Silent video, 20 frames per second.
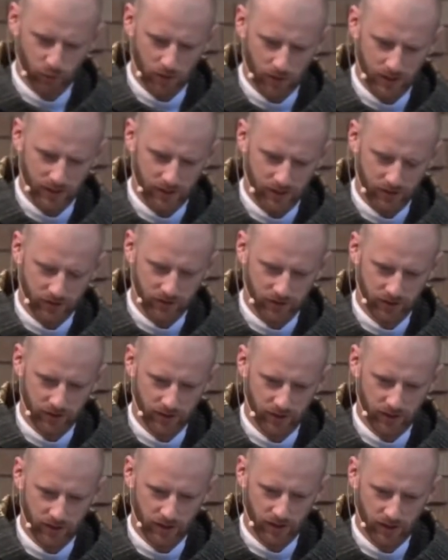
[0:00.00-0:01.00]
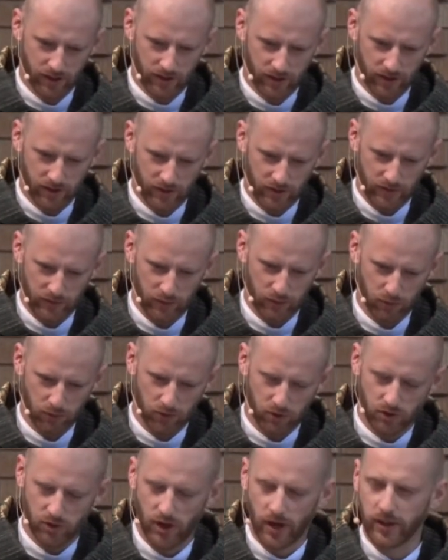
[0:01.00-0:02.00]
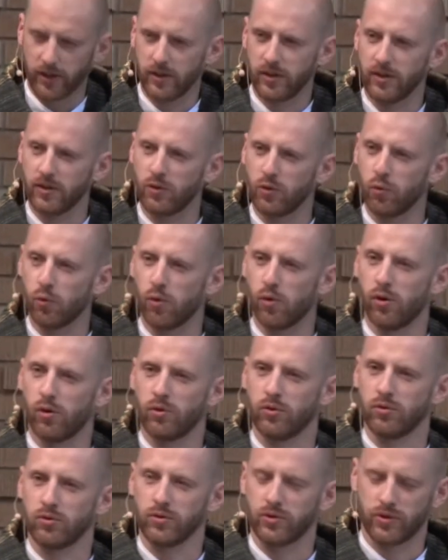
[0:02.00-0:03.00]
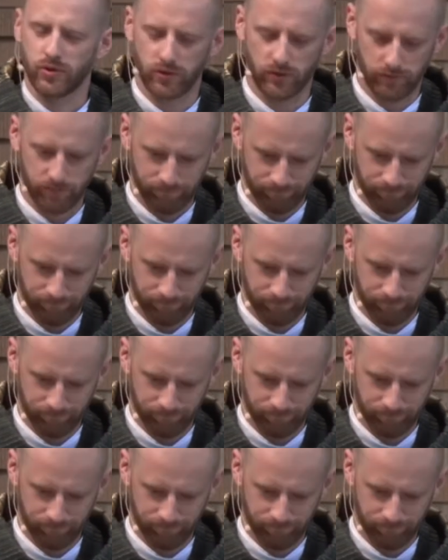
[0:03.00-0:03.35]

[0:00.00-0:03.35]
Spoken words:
to us very shocking words.